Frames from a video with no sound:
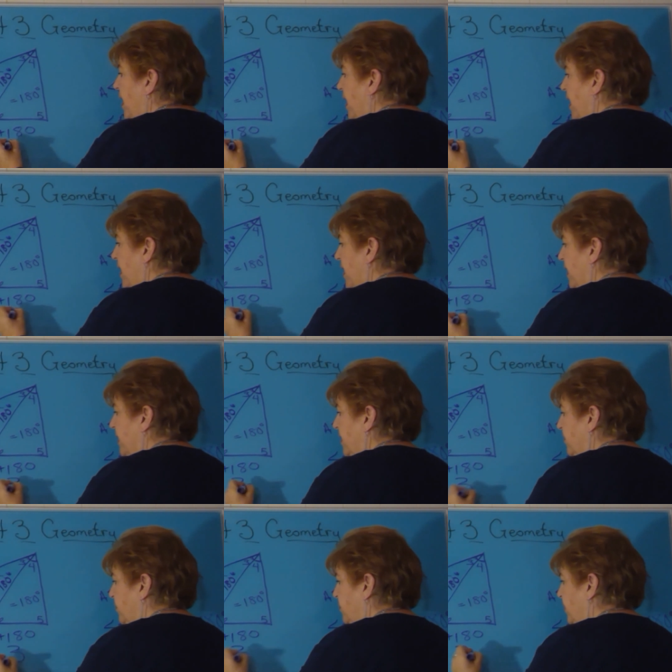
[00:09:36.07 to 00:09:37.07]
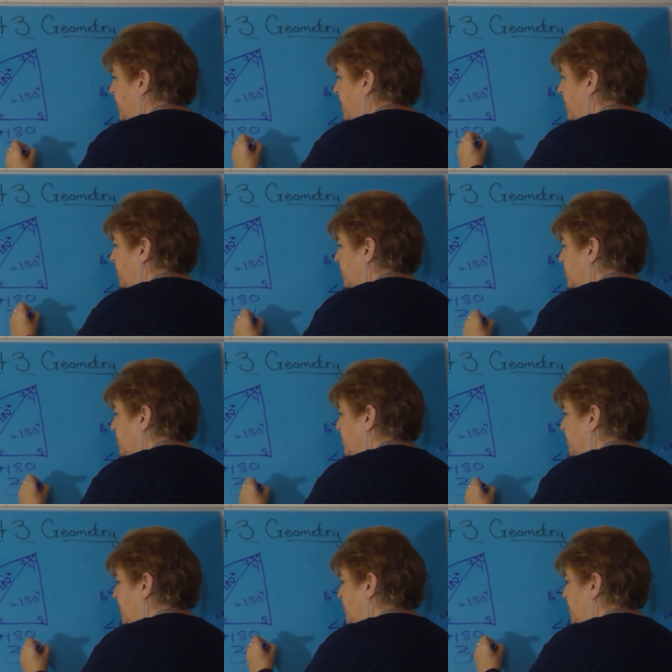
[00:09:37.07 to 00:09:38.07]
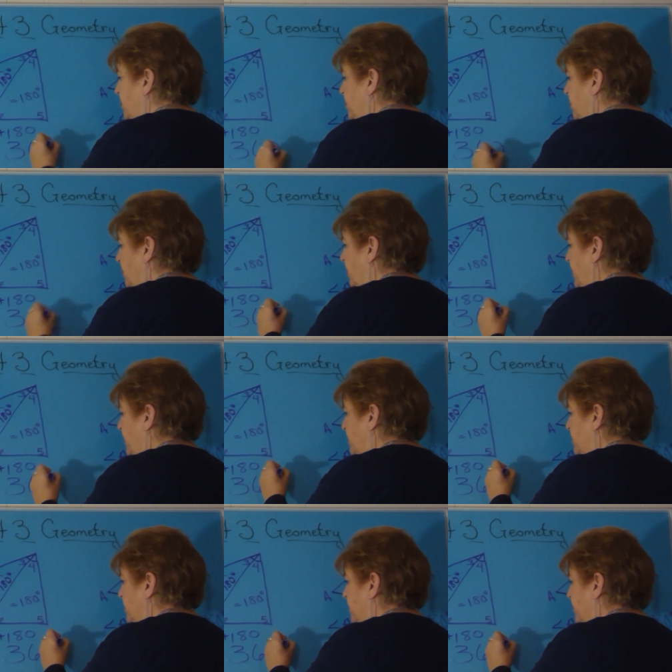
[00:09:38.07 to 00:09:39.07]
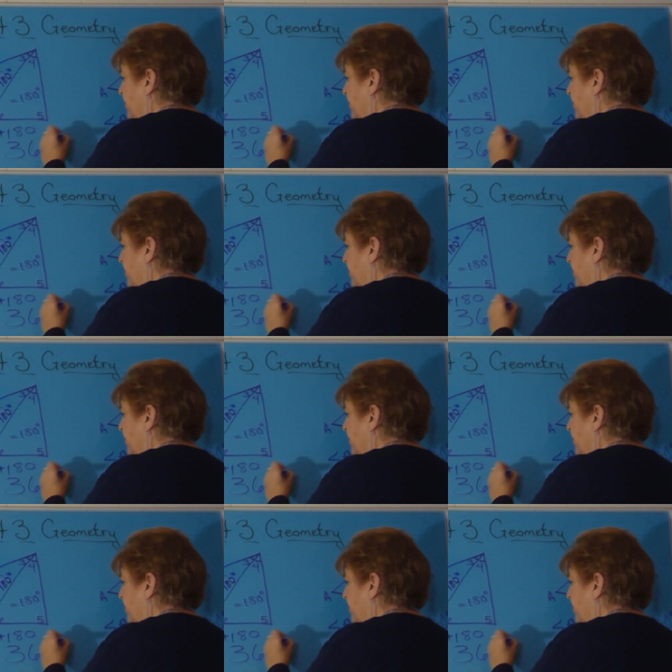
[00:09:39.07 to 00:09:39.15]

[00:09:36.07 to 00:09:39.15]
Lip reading: and I get 360 degrees.